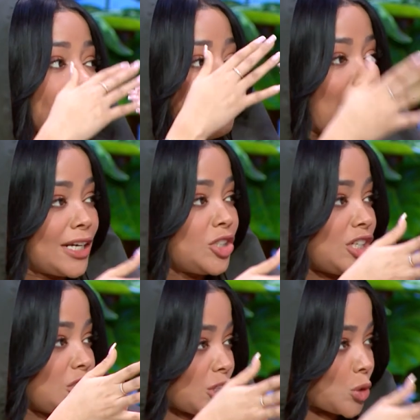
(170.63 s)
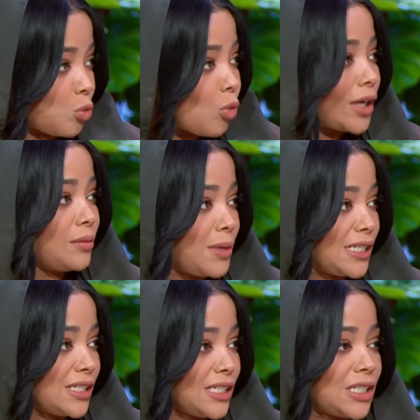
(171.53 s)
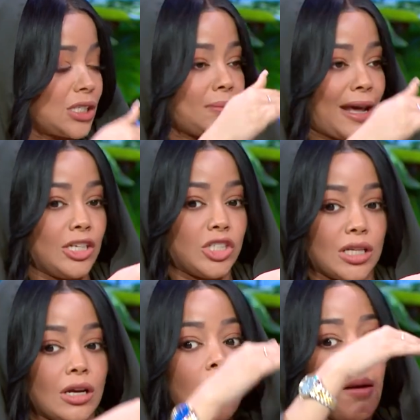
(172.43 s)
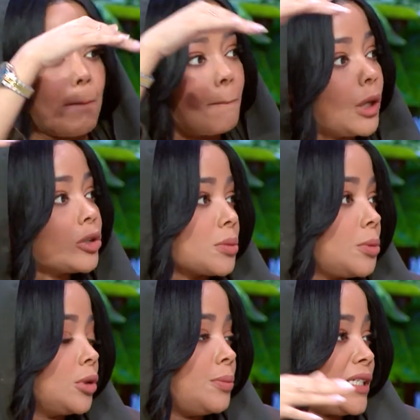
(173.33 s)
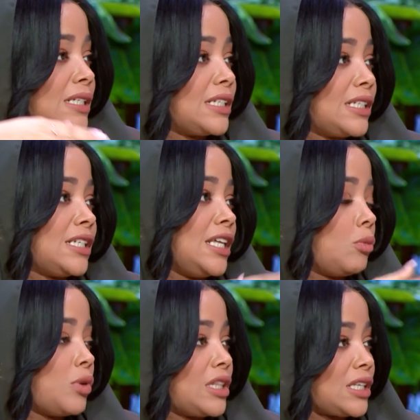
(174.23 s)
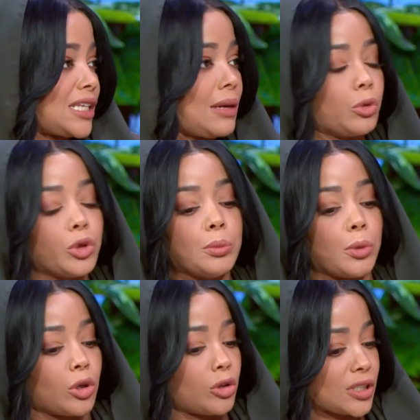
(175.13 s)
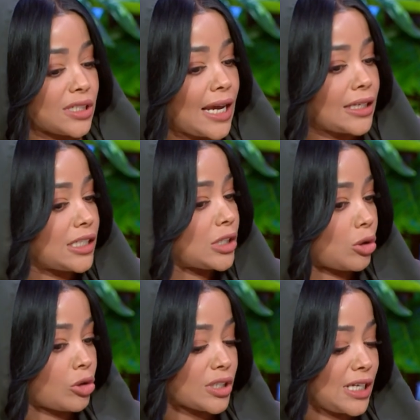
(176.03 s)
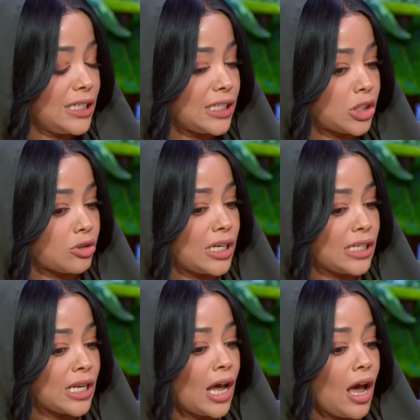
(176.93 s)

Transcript: managing just one business to managing multiple businesses, either within the same group or across sectors, across industries?